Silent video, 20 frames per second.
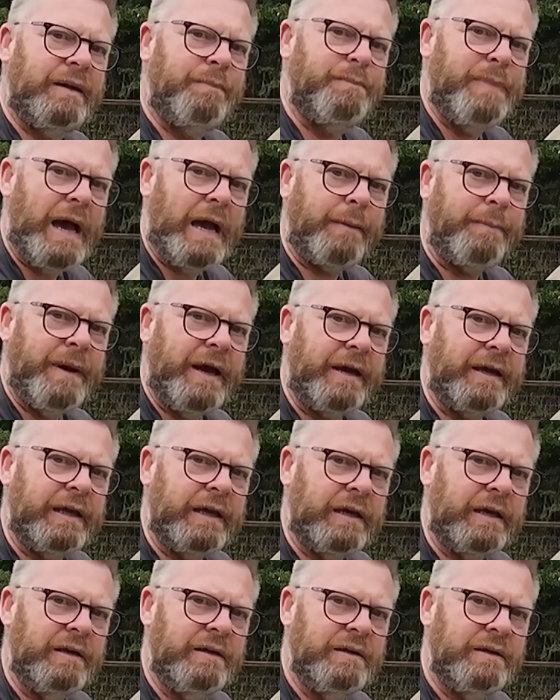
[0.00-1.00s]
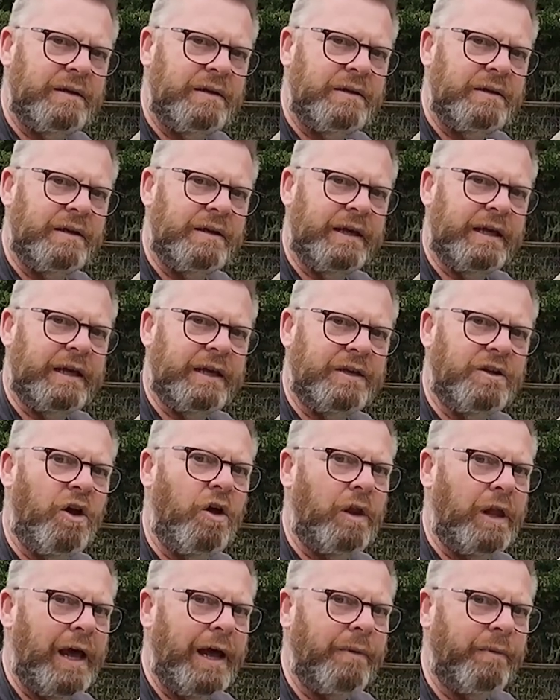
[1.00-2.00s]
backpacking gear,
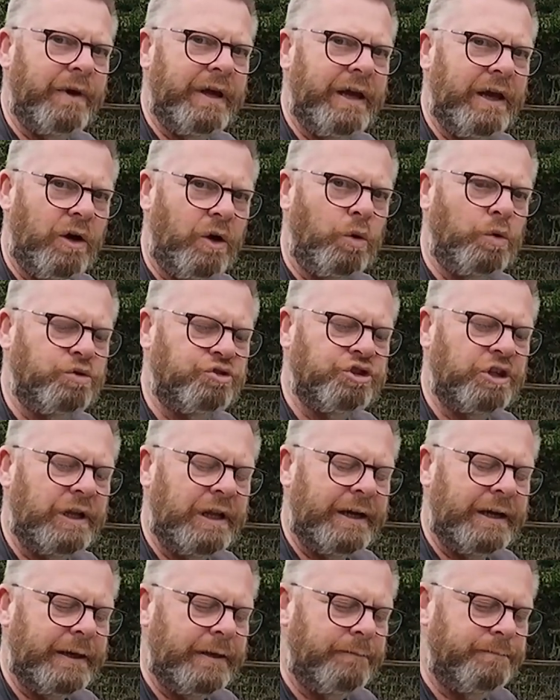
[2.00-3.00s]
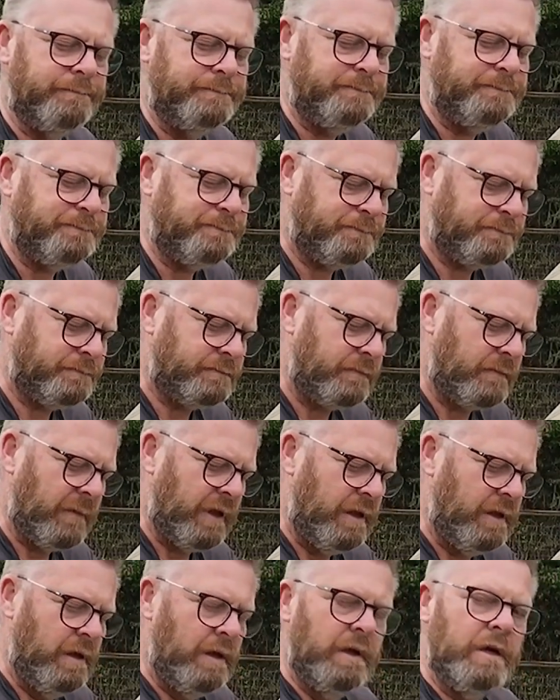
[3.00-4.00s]
not lightweight, ultralight.
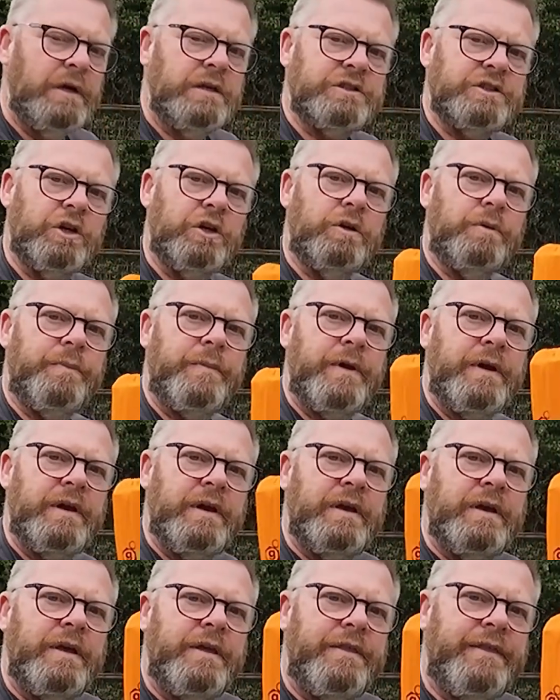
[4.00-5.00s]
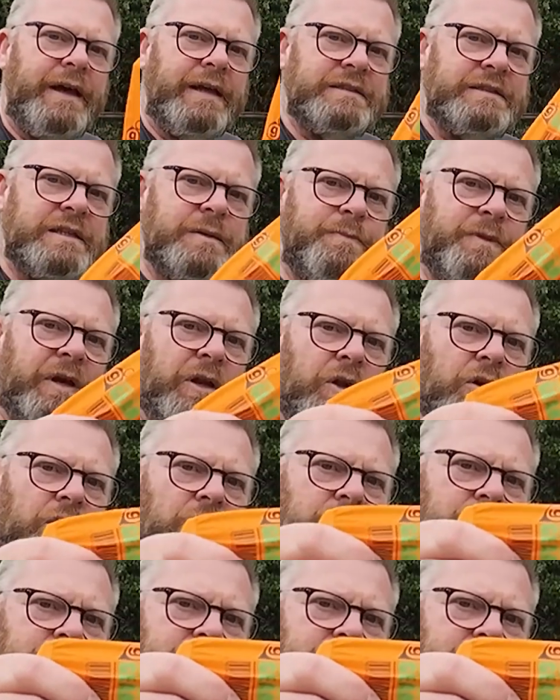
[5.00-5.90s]
So that's the pillow.